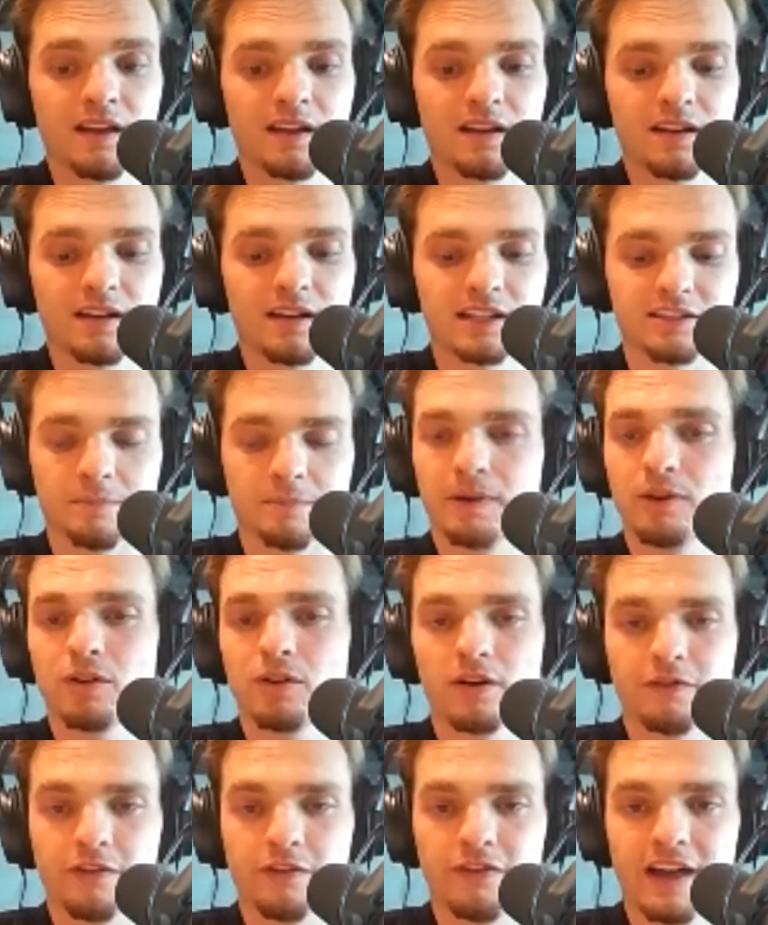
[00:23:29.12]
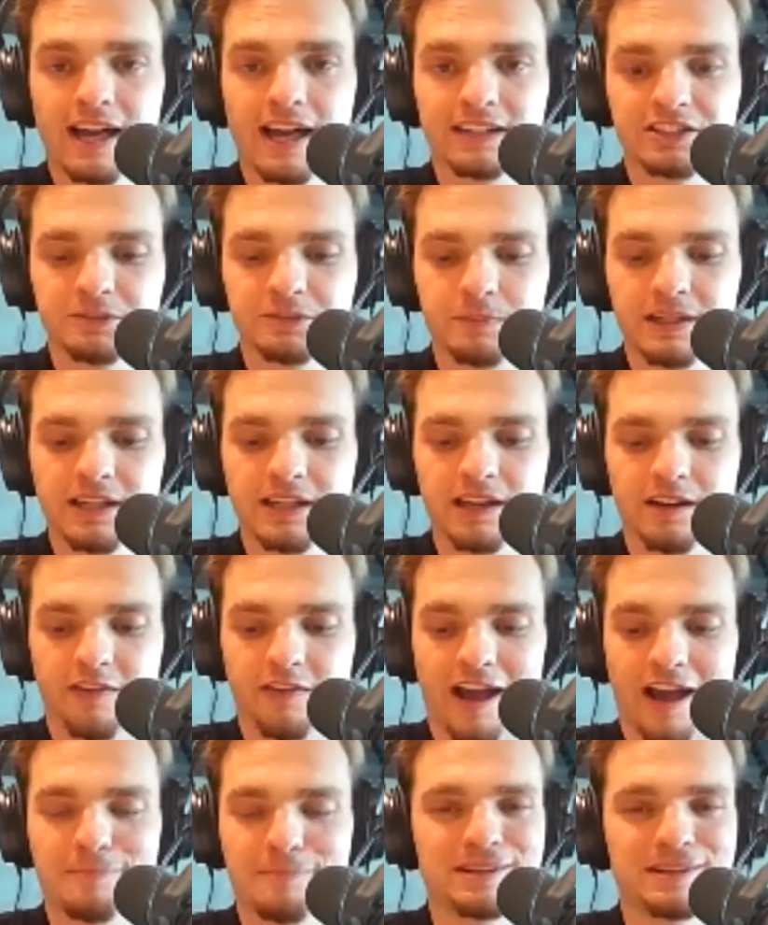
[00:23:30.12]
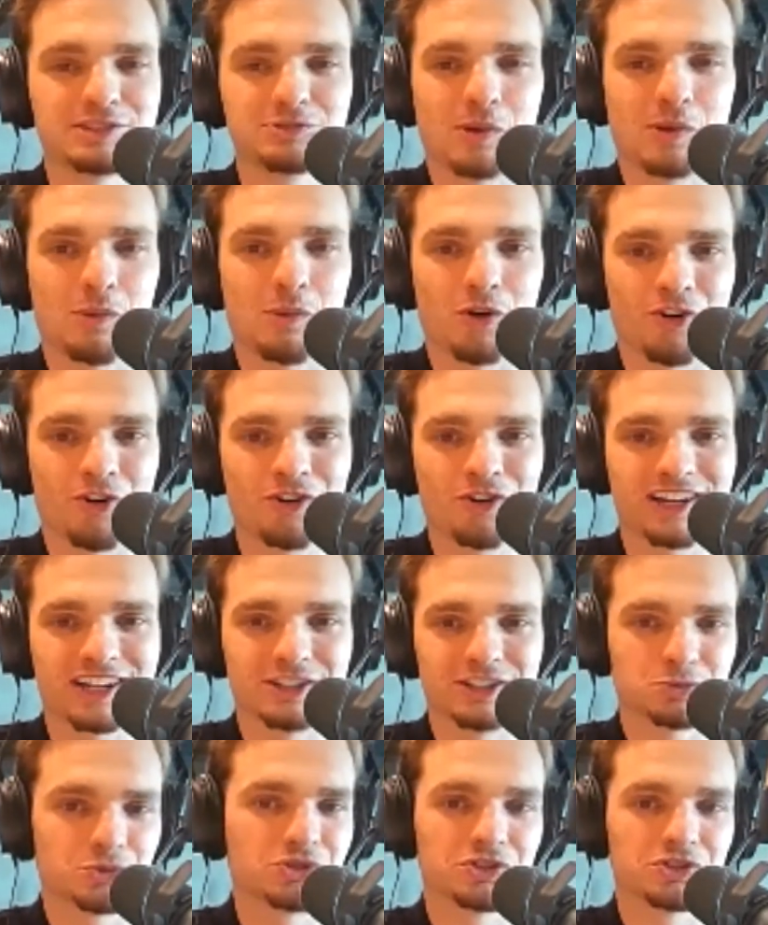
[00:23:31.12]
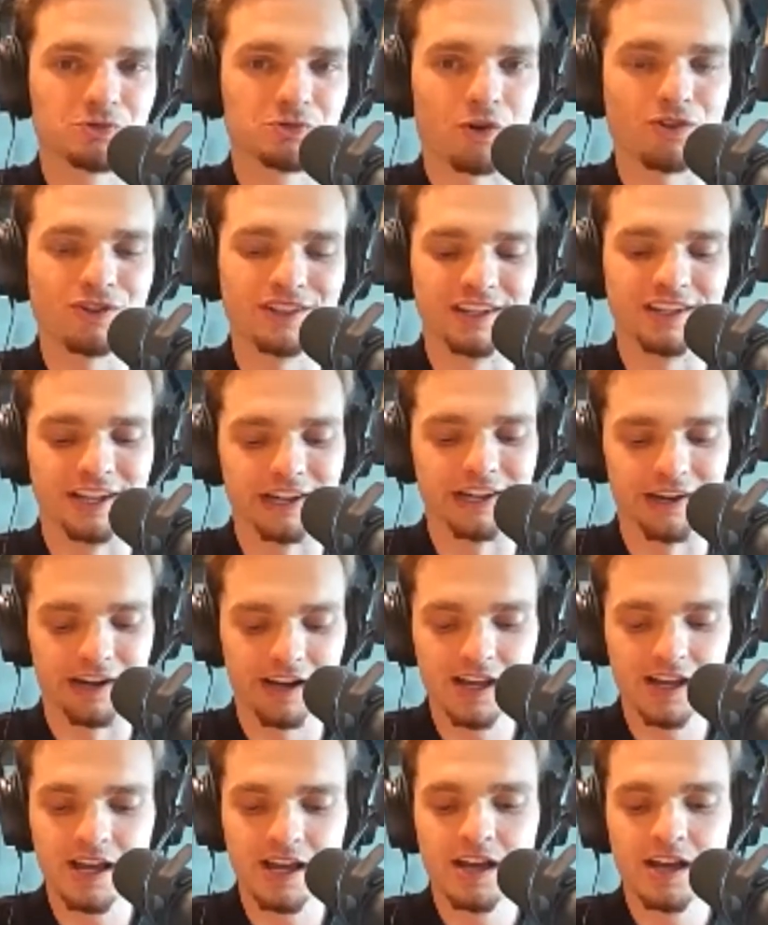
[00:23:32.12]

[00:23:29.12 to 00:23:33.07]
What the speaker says: And to build off of that, speaking of happiness while we're on it, because we're just rolling here,